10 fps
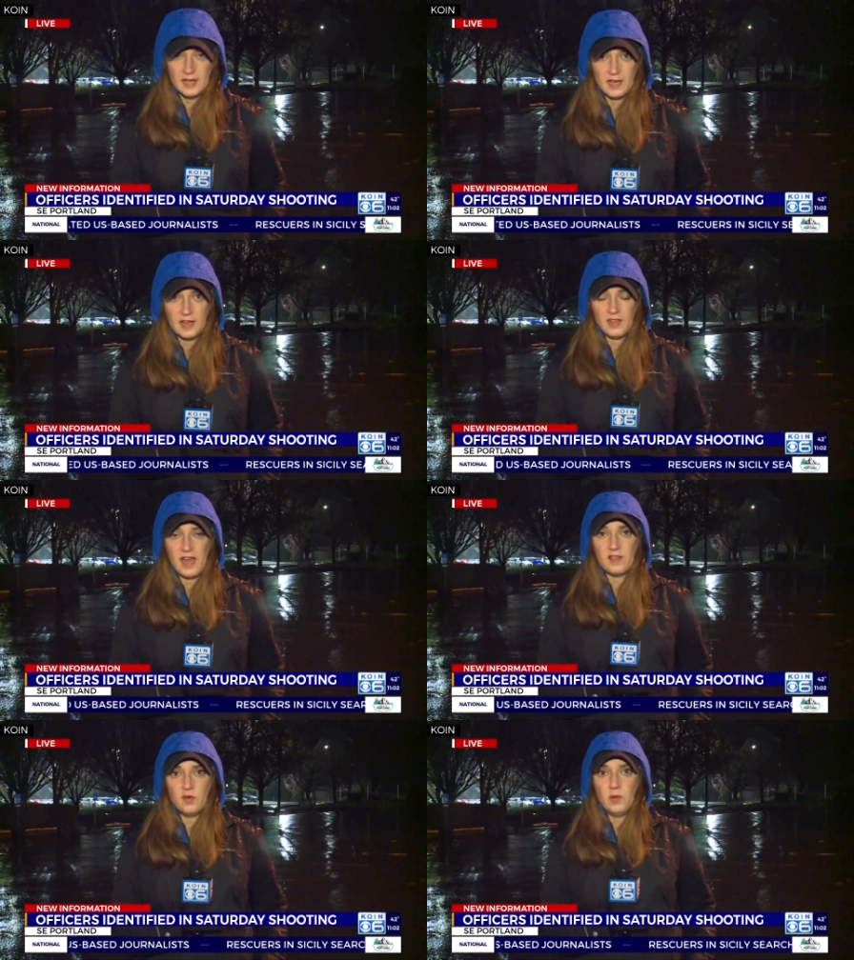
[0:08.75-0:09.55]
Uh,
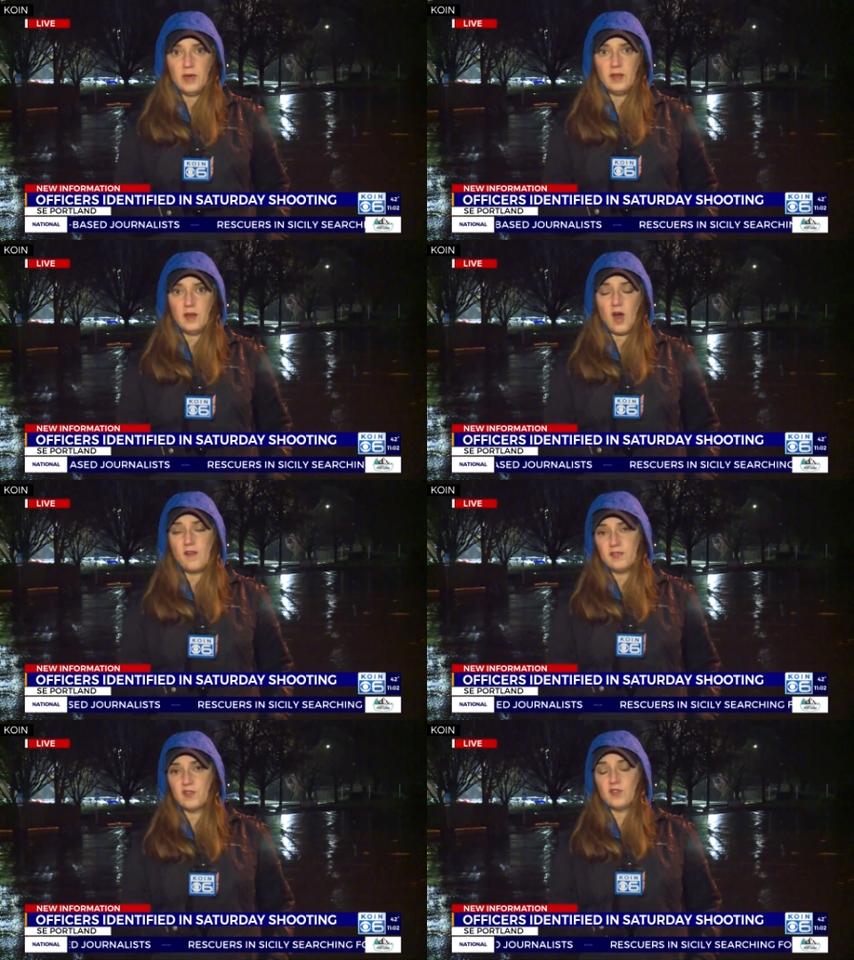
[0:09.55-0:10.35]
that's when
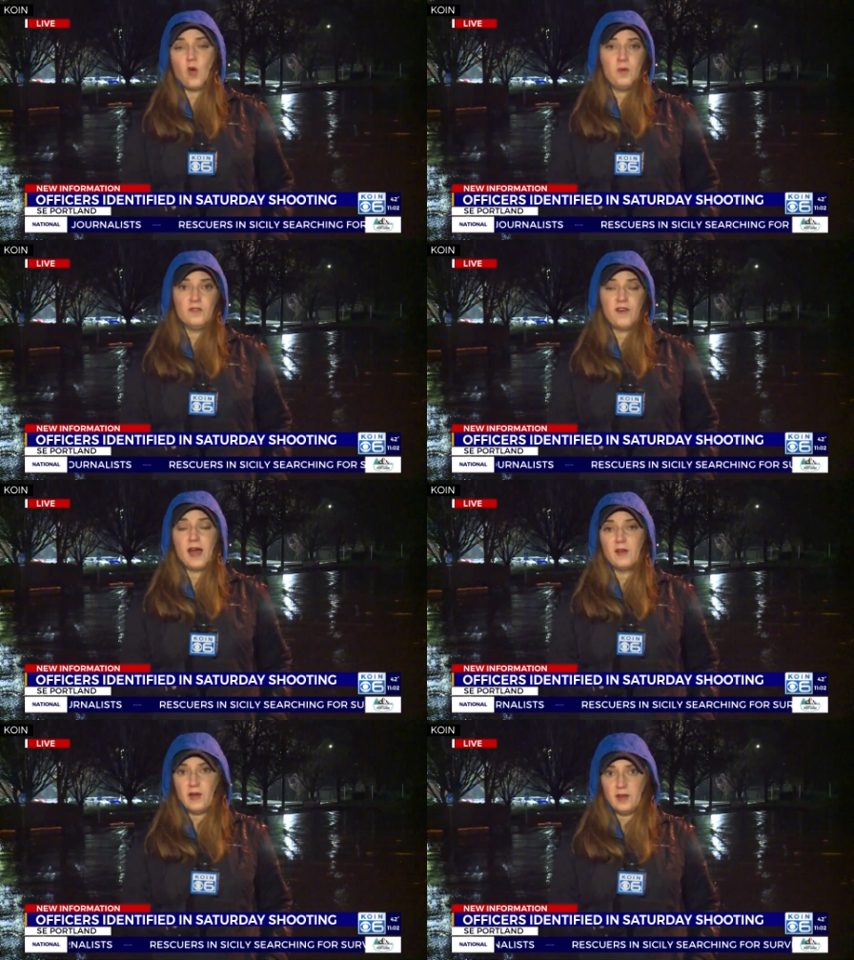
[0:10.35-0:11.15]
officers opened
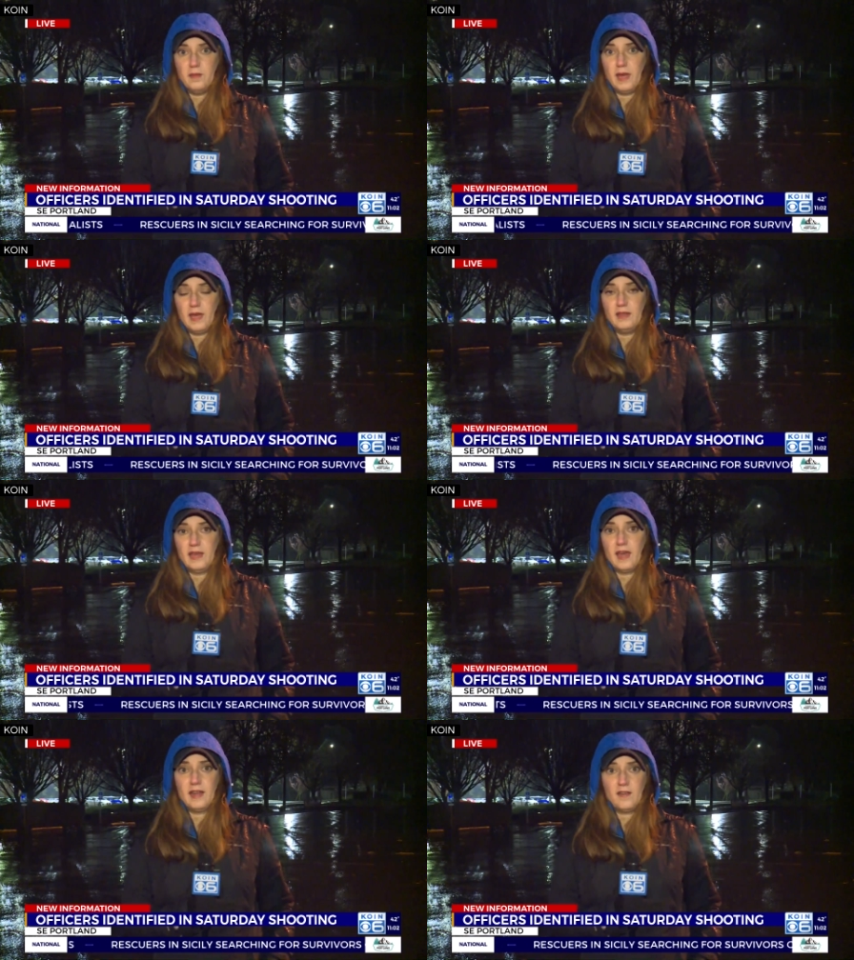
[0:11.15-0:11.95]
fire on a man.
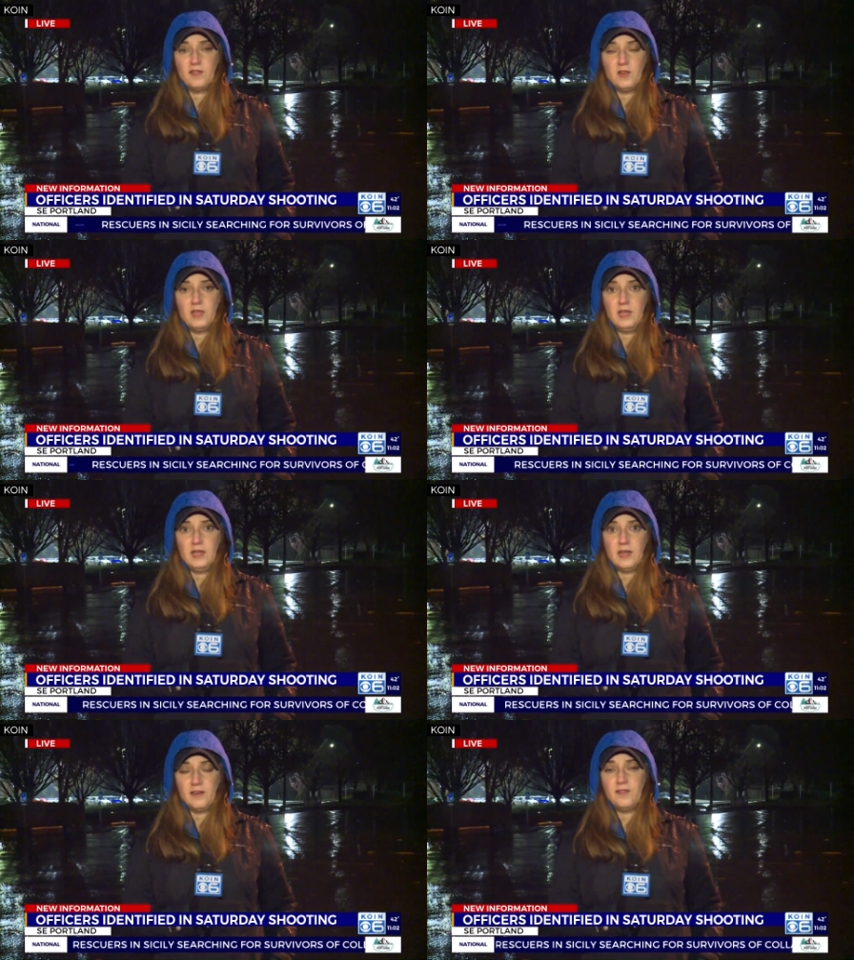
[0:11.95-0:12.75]
That after
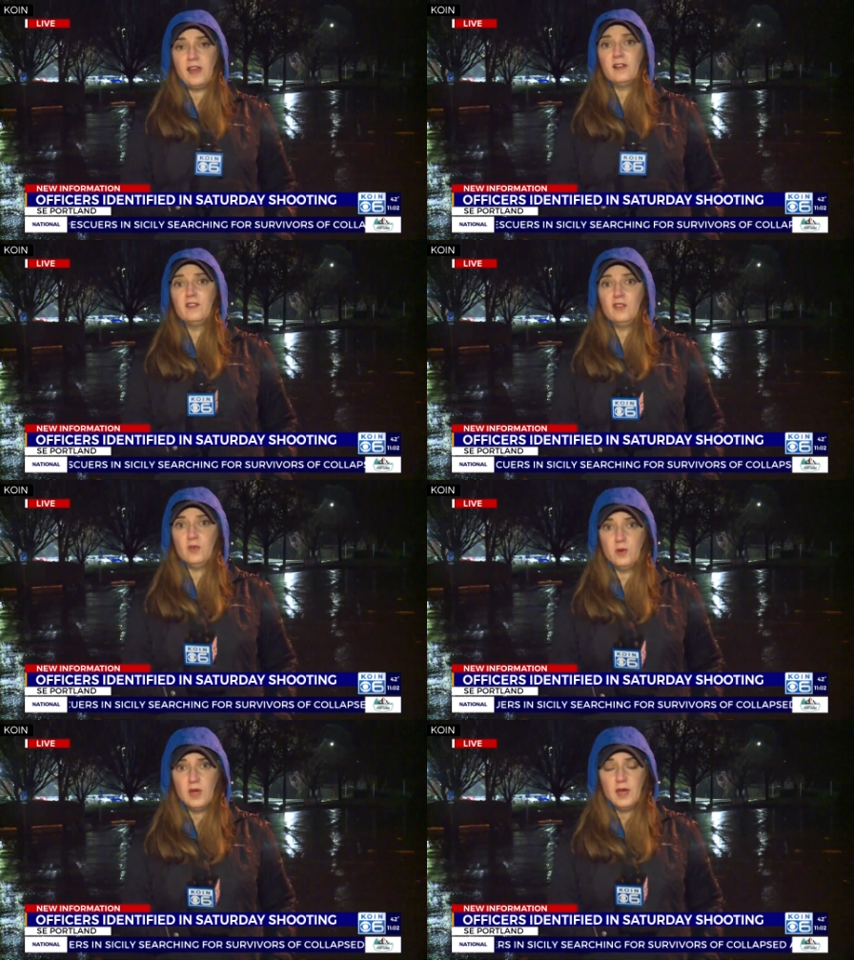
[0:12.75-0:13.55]
he uh, failed
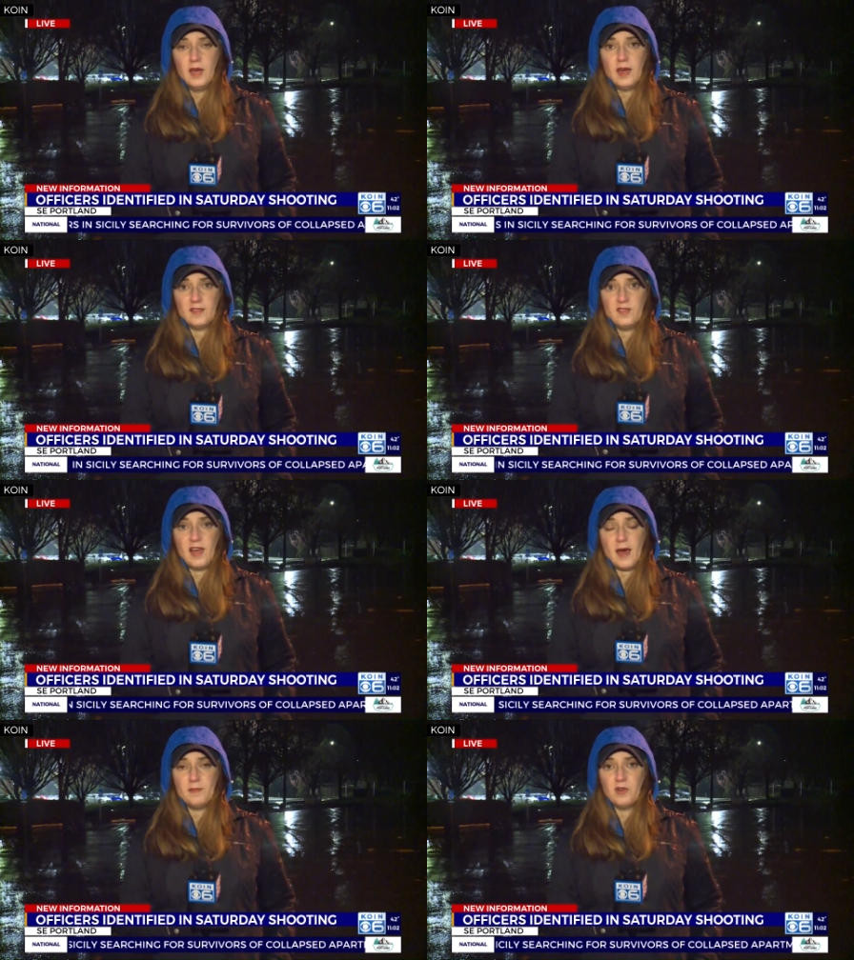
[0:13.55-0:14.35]
to uh,
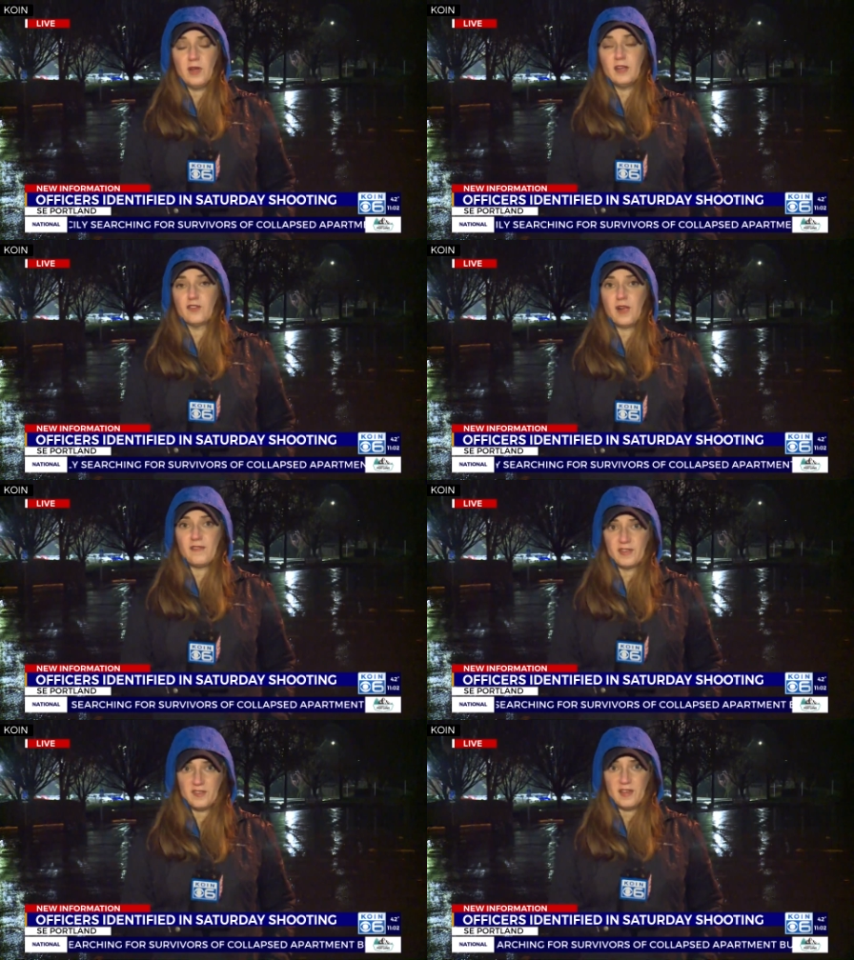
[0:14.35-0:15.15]
stop during a
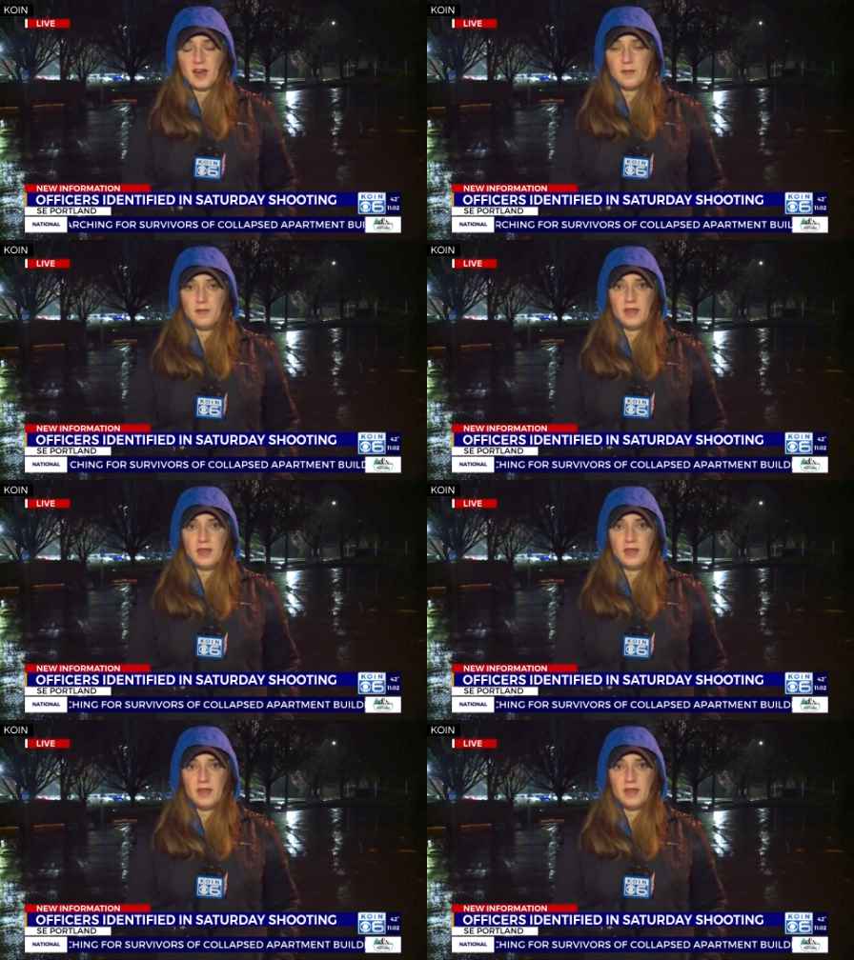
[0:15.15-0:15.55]
traffic stop.